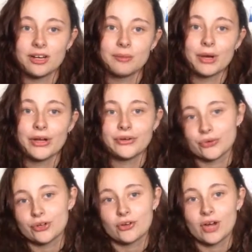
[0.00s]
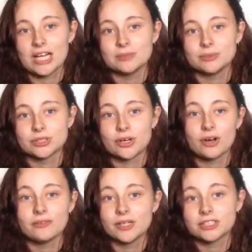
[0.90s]
in my True Crimes
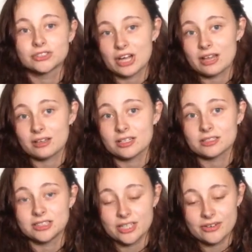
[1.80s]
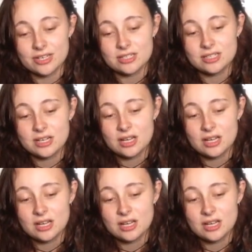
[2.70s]
of Australia series.